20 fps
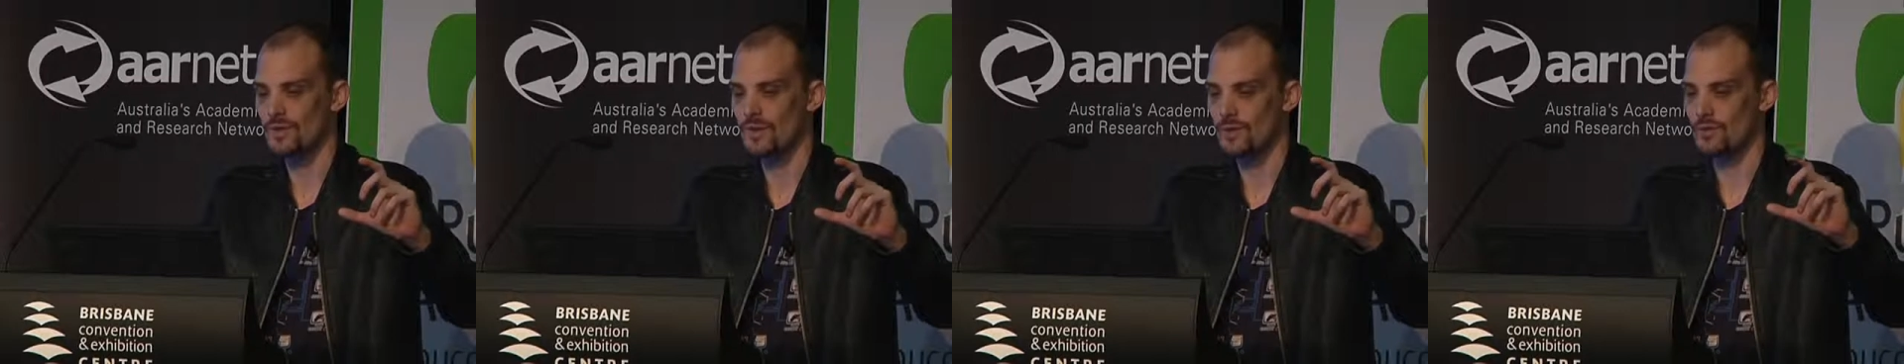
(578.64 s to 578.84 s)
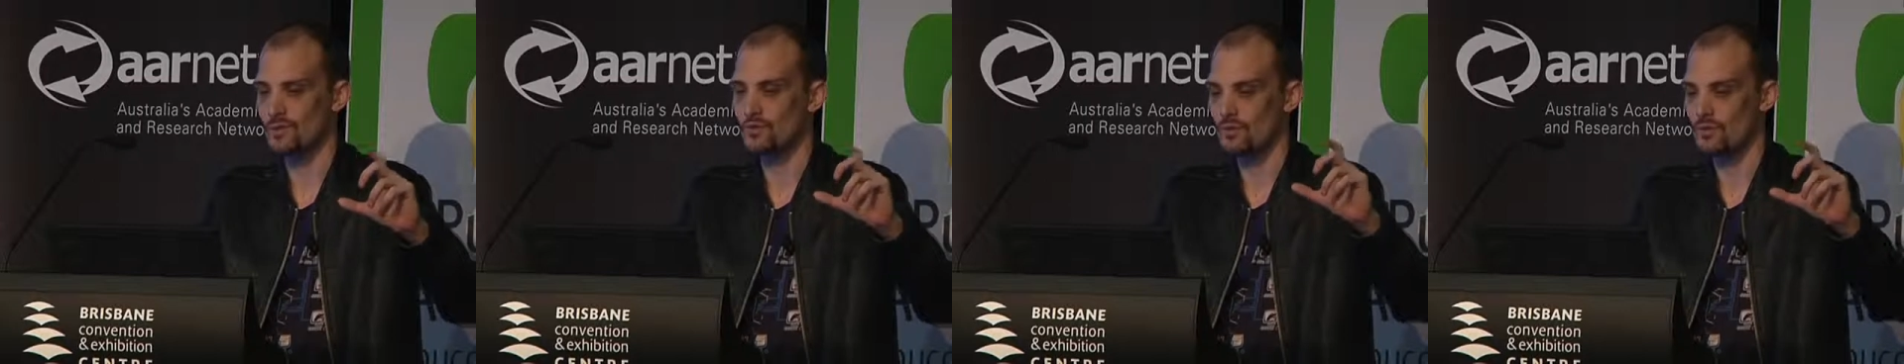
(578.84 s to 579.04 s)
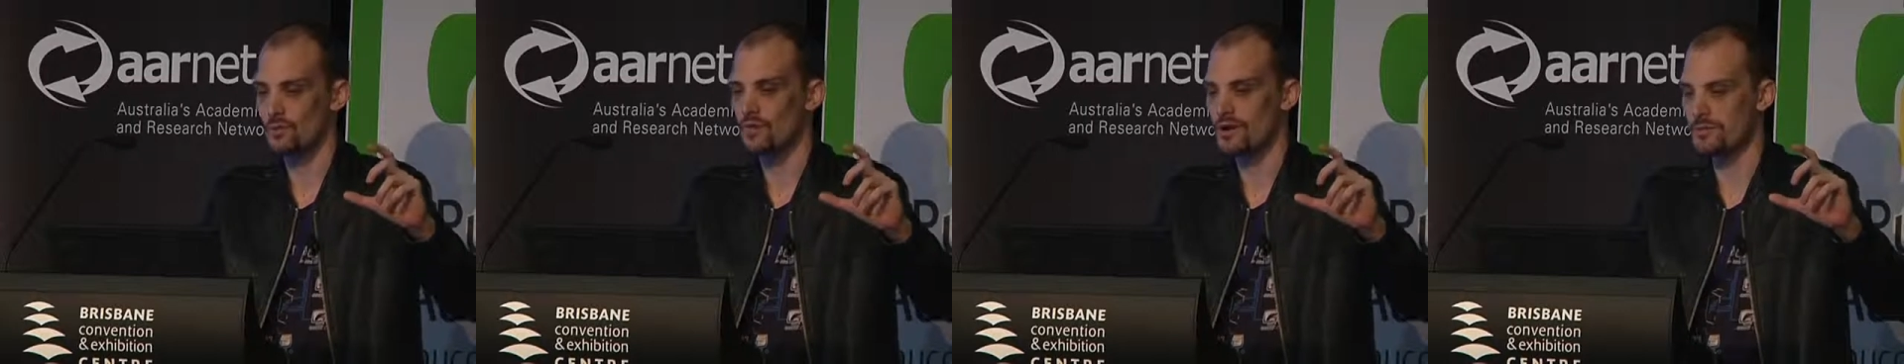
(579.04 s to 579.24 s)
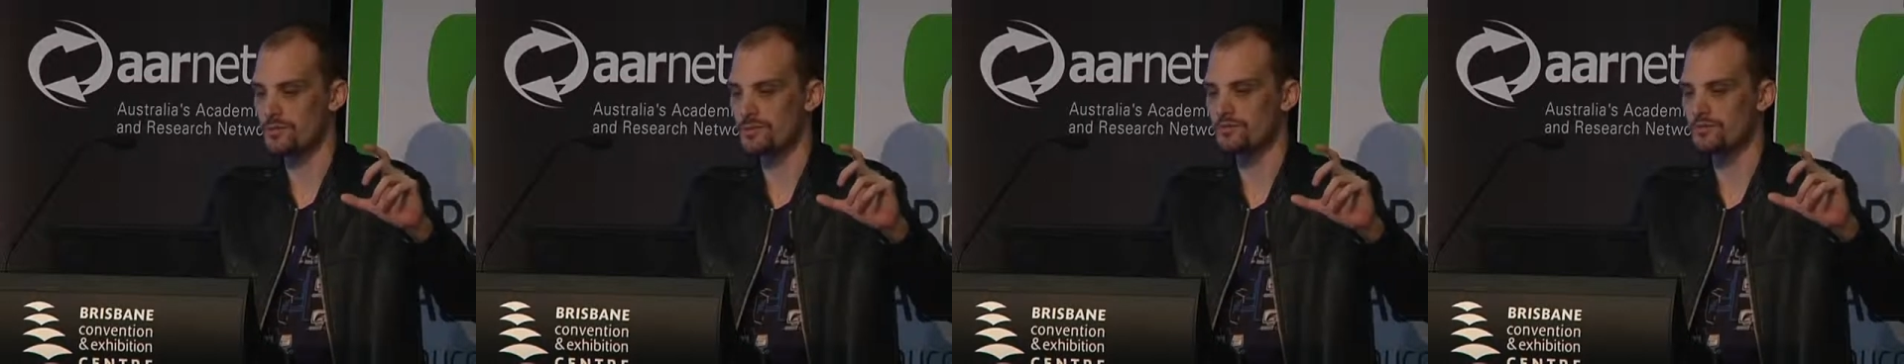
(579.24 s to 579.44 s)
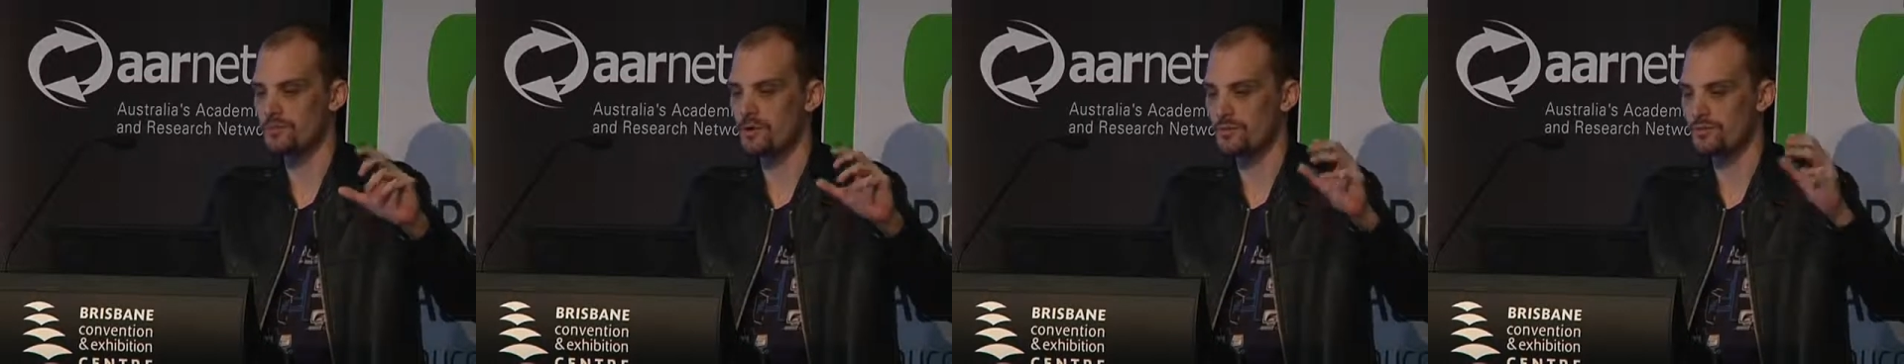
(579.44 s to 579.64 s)
or quite a
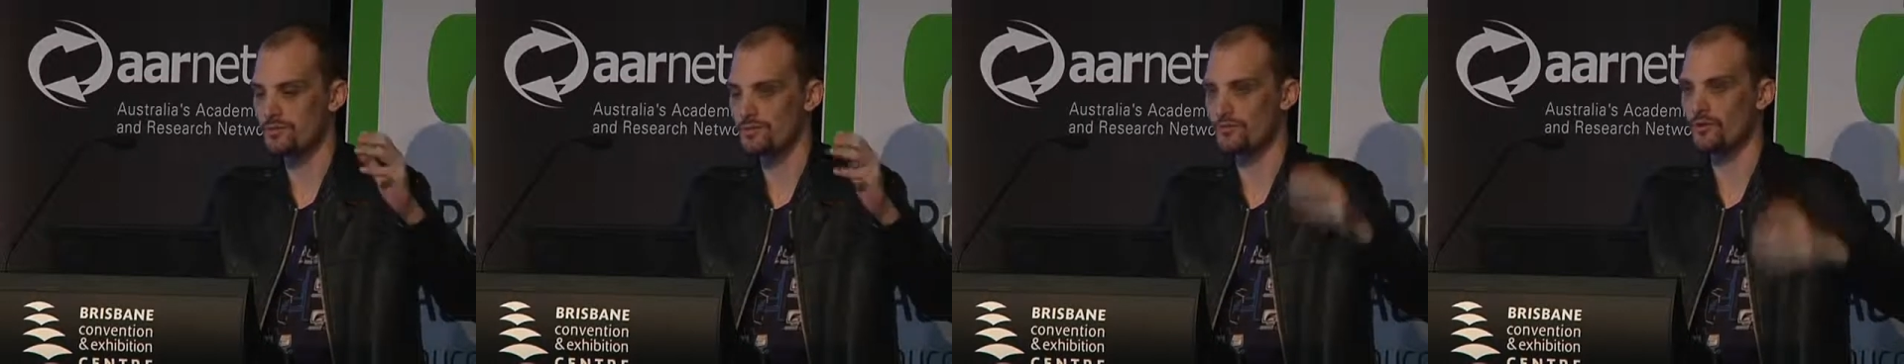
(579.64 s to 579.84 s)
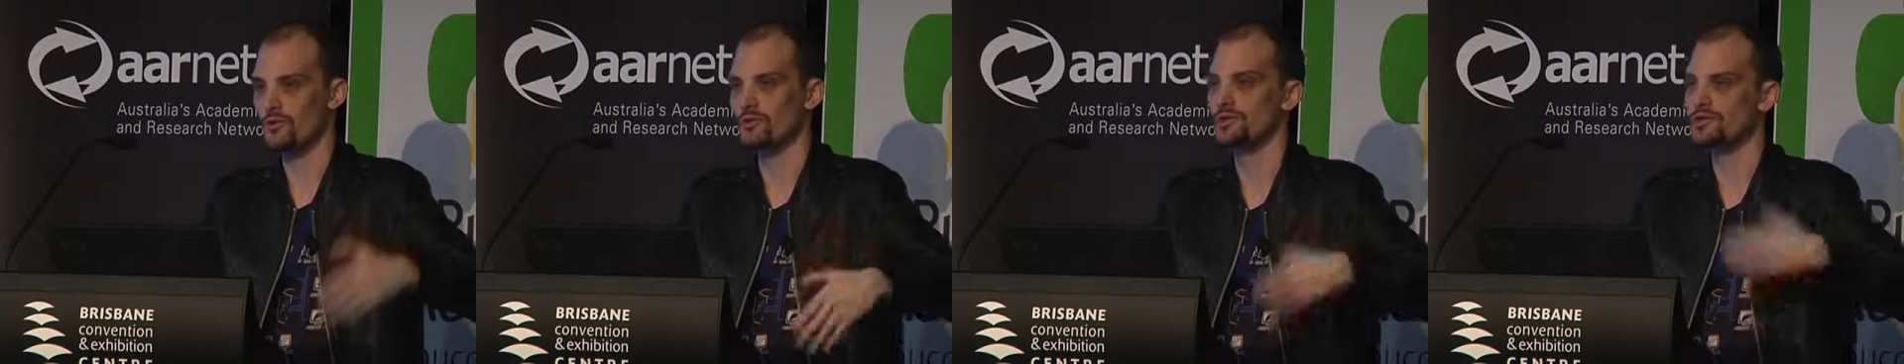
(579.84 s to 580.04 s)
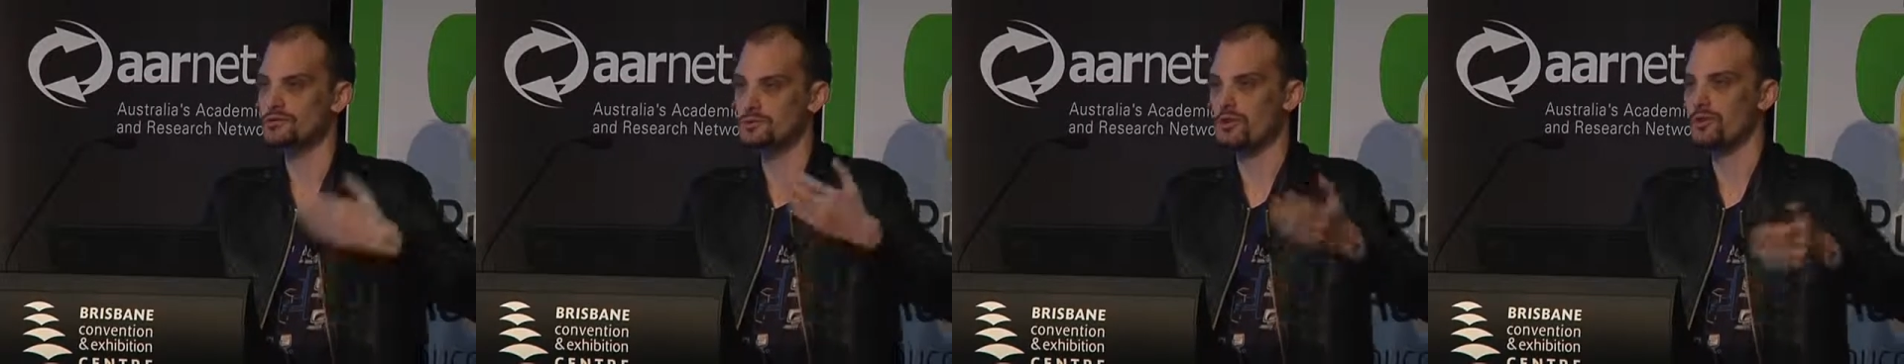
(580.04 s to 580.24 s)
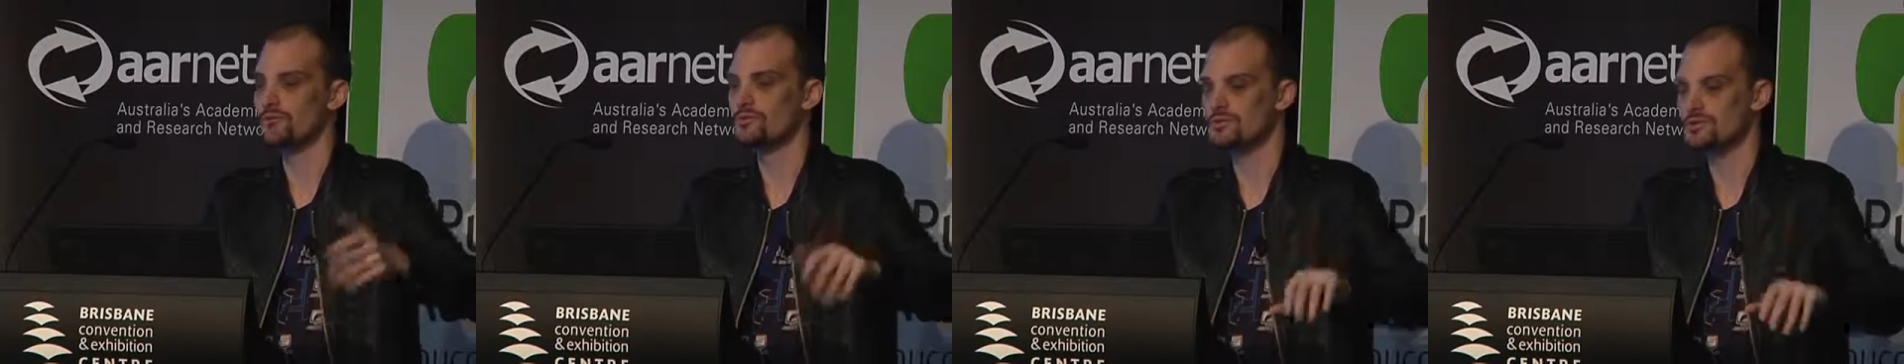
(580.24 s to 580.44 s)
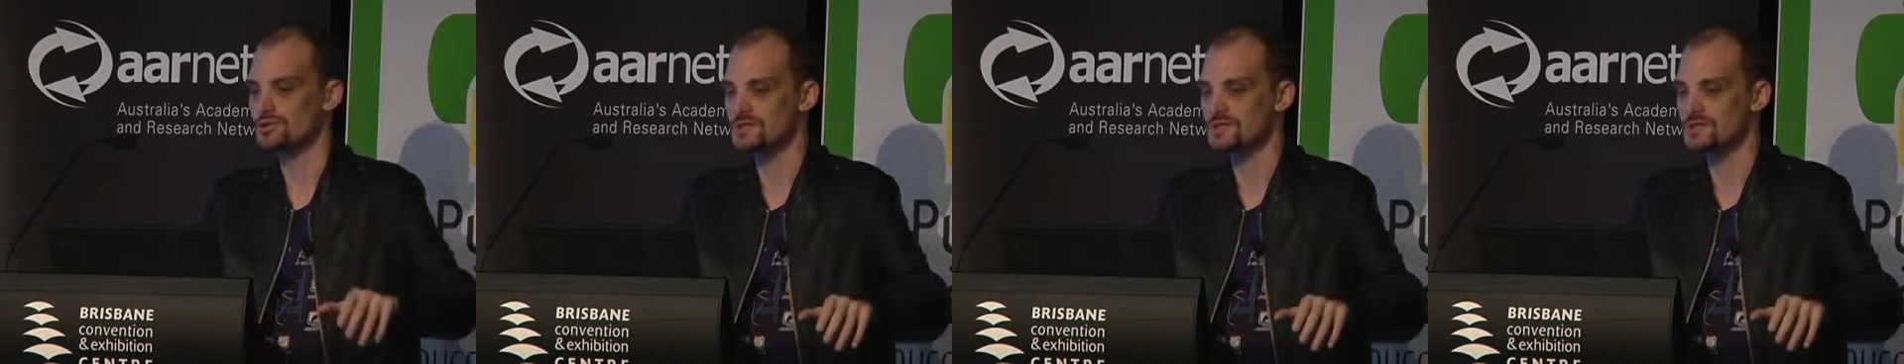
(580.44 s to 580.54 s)
bit of work before you swap,